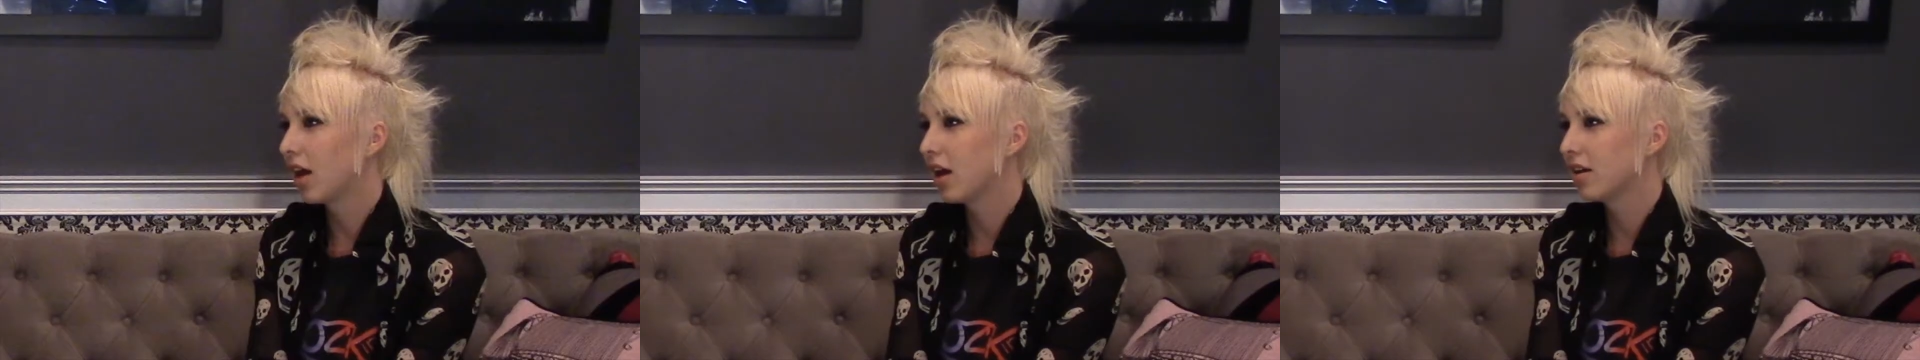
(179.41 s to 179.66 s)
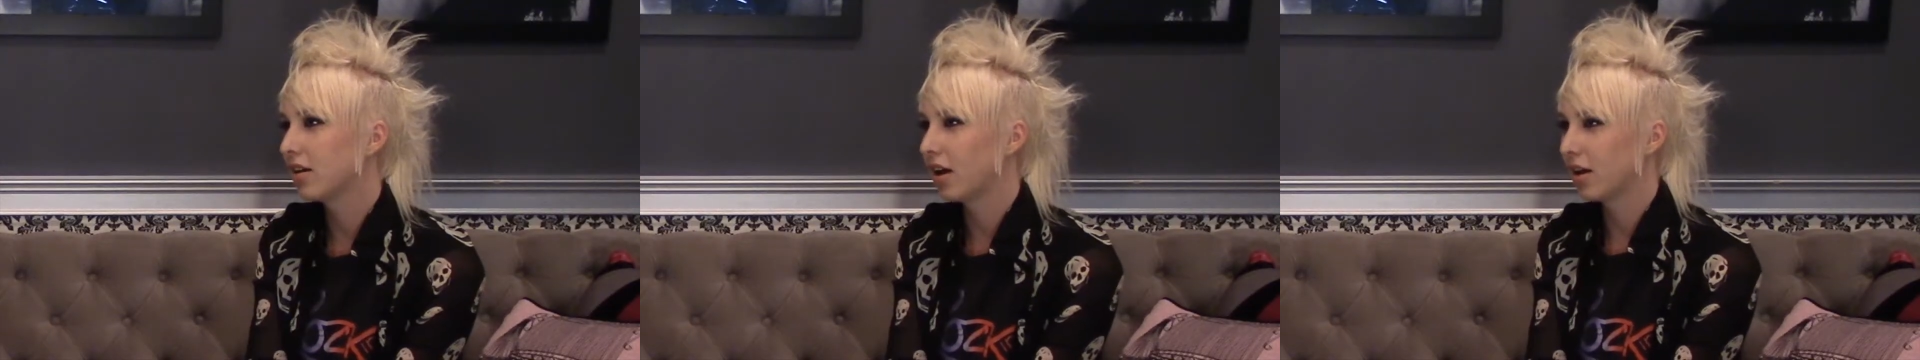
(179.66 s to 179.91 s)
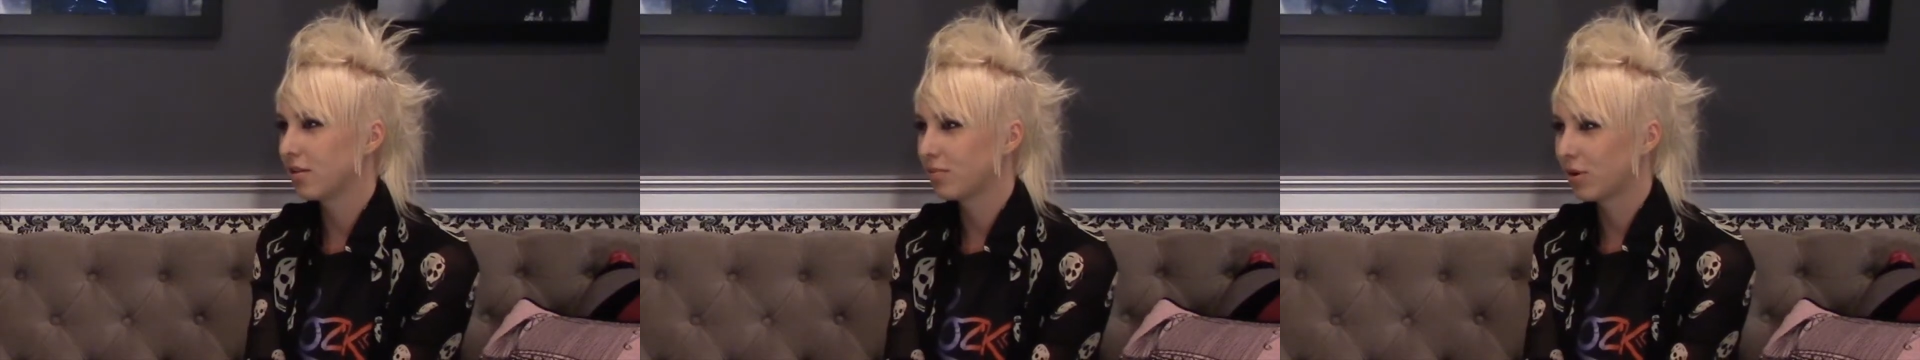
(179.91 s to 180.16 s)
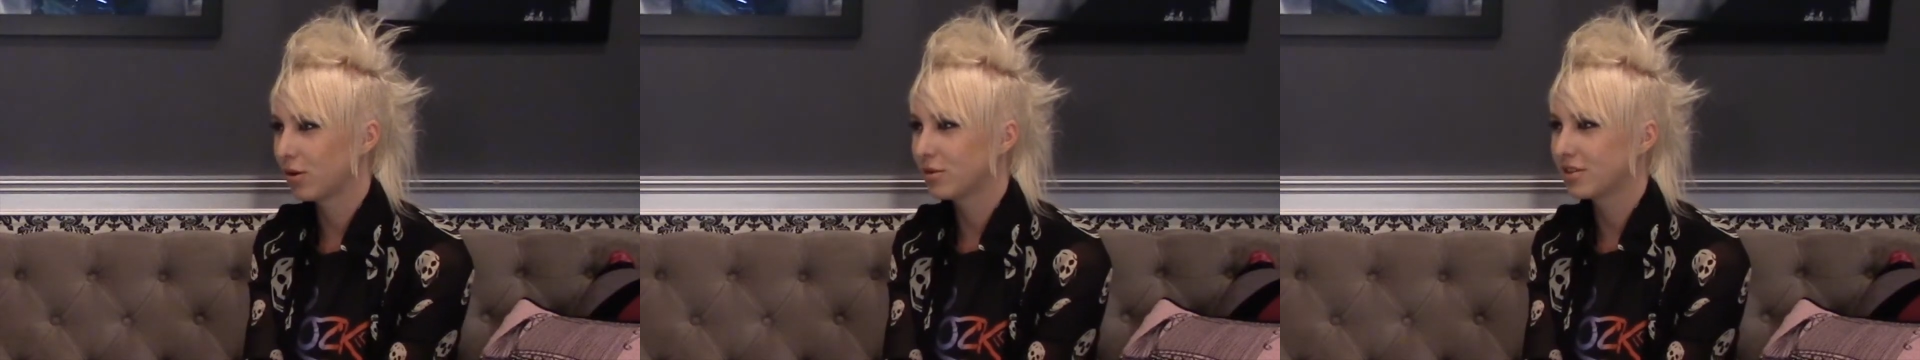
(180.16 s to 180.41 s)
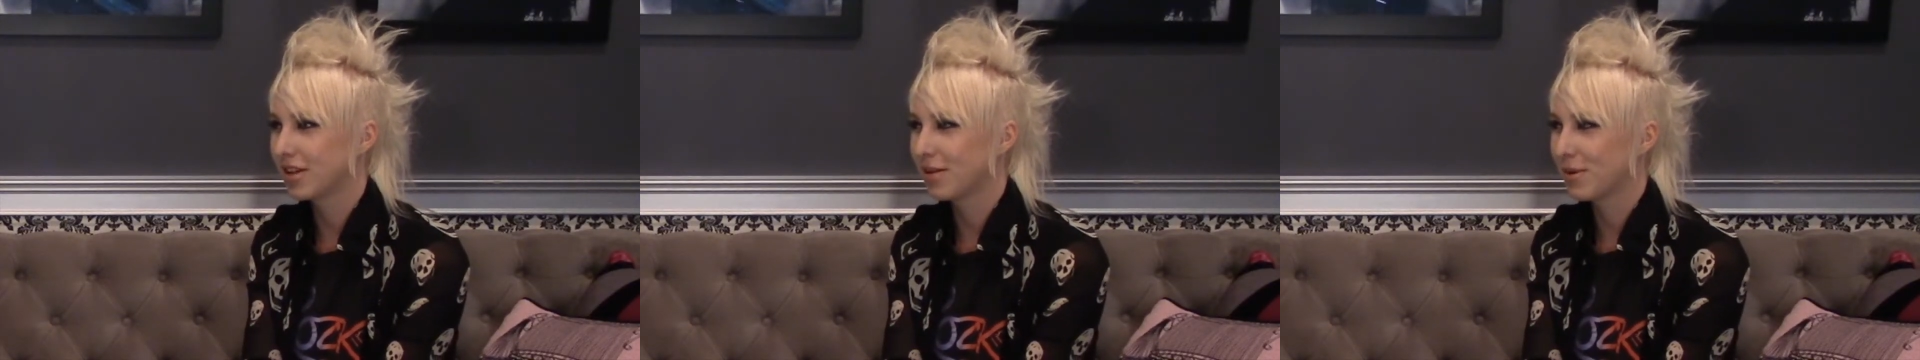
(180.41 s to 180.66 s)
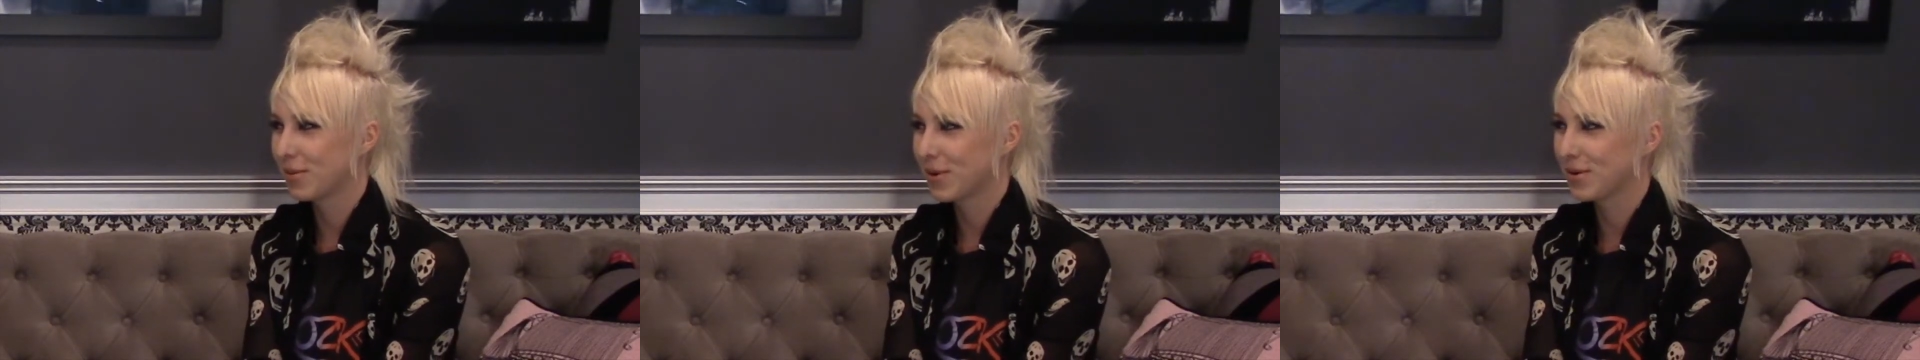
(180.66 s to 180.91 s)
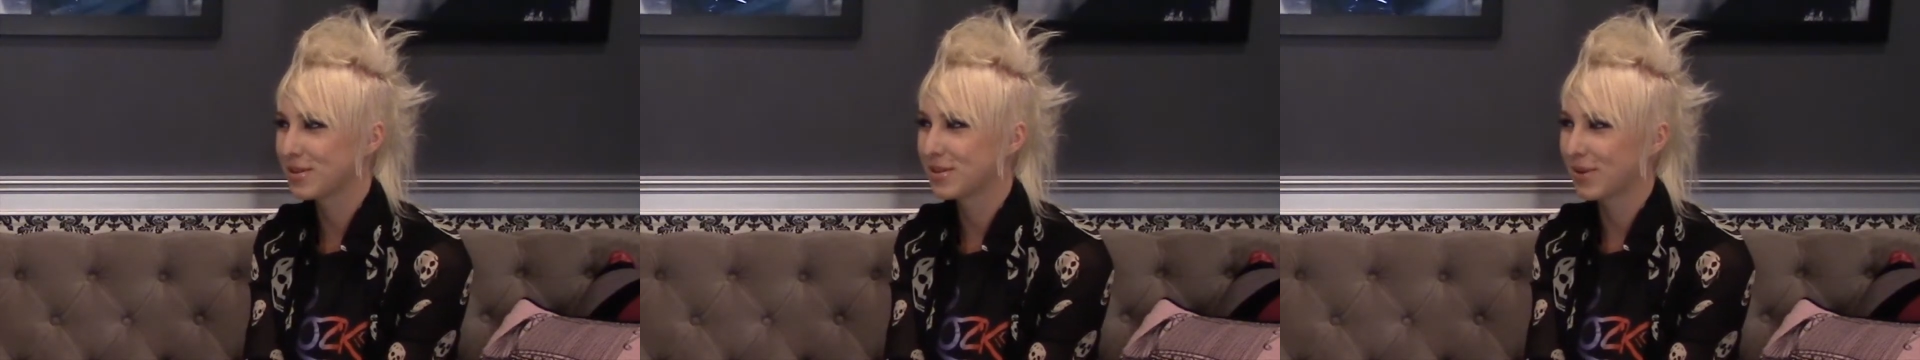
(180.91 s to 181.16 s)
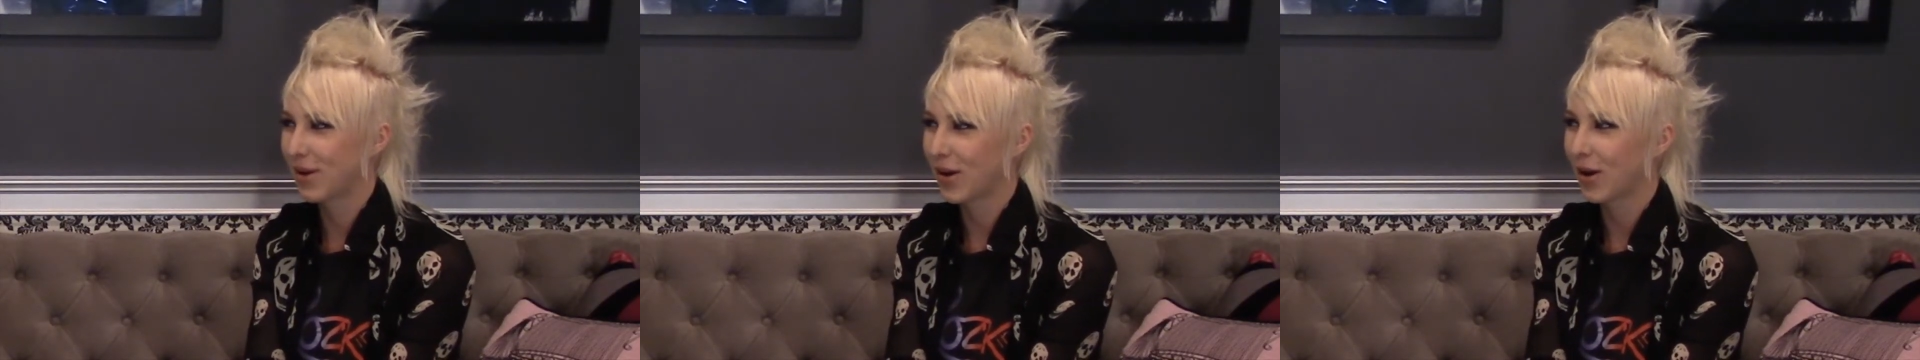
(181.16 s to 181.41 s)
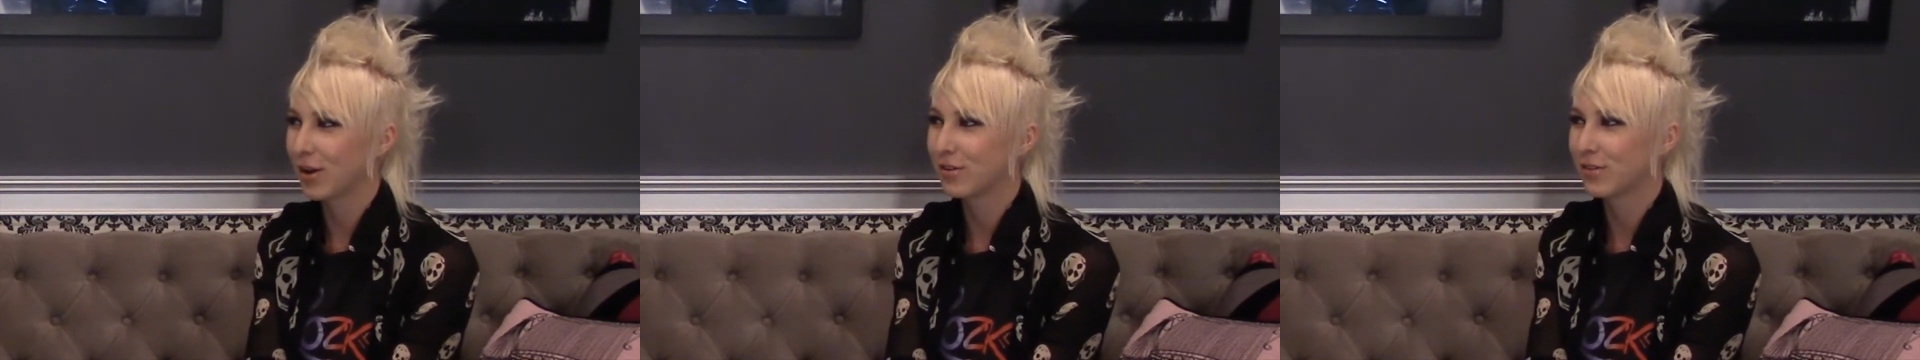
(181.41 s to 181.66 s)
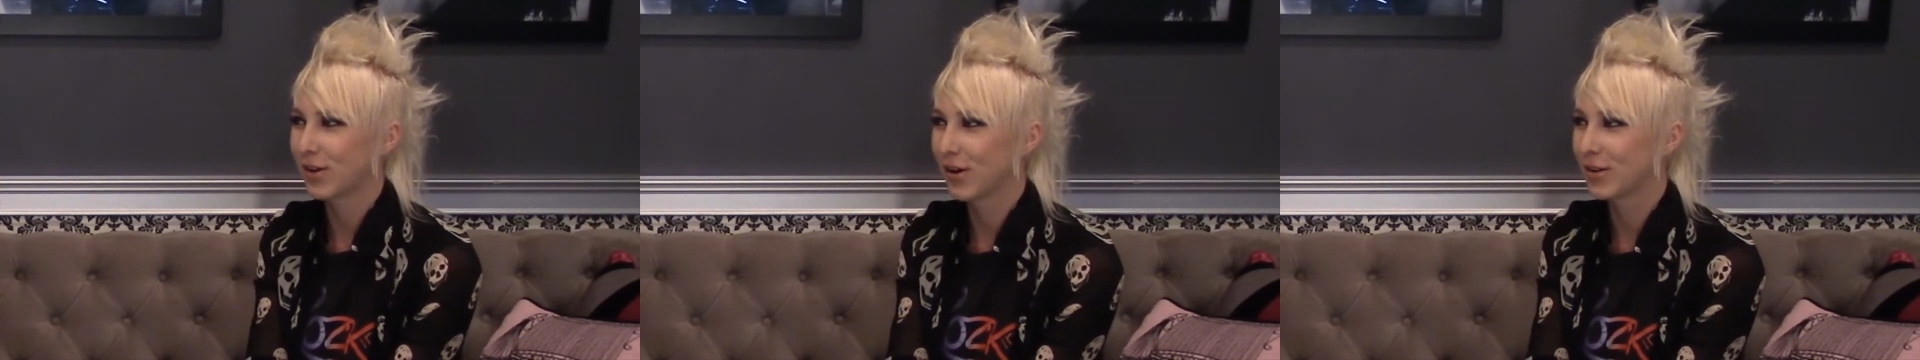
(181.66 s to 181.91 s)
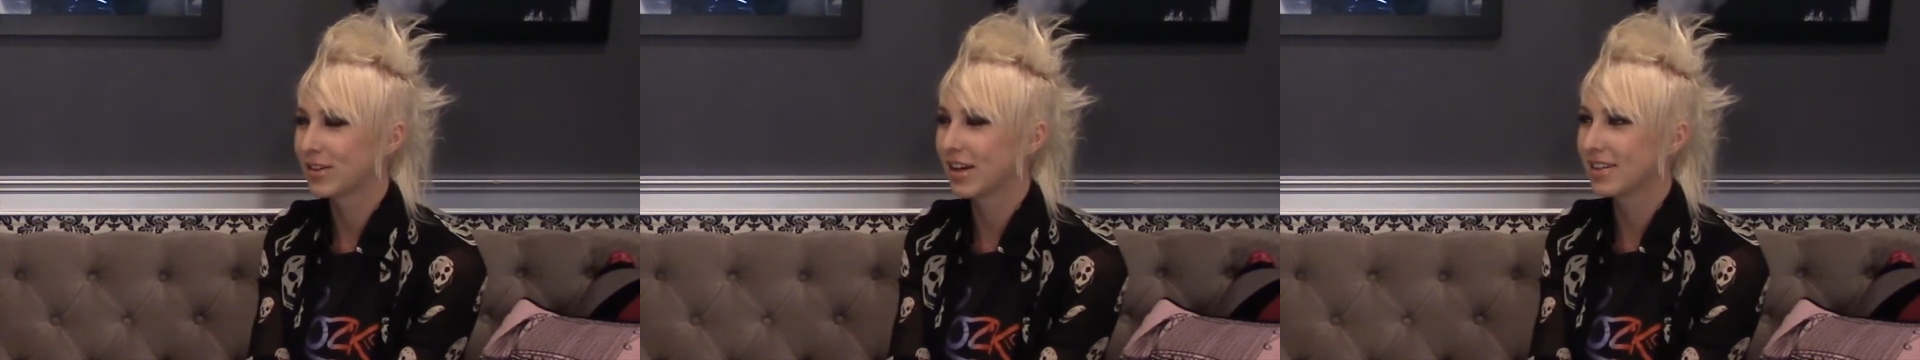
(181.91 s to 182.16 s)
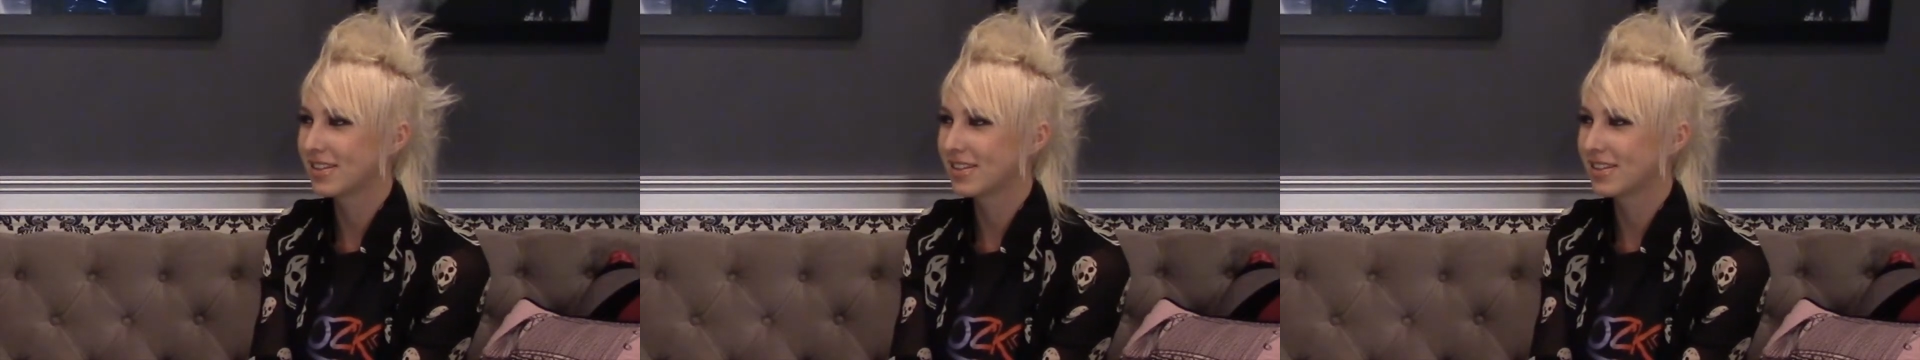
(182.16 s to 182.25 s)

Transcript: had I posted I made a post about how I felt. I,